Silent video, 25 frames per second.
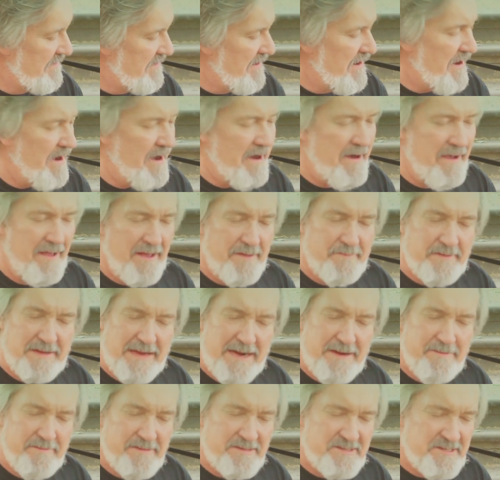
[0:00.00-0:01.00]
Hi, I'm
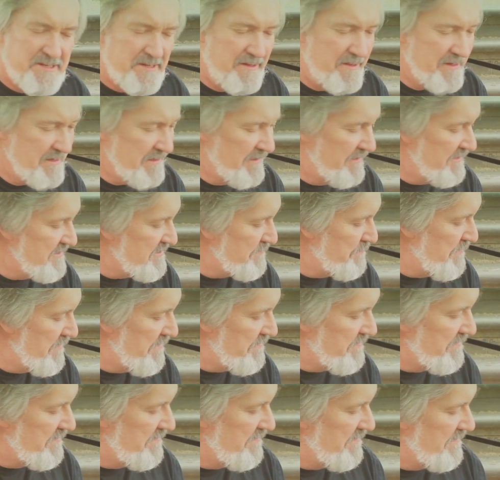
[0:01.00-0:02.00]
Garry the Sly Guy
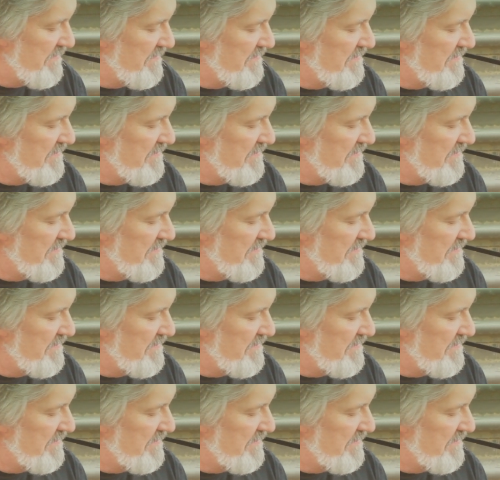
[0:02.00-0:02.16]
Smith, and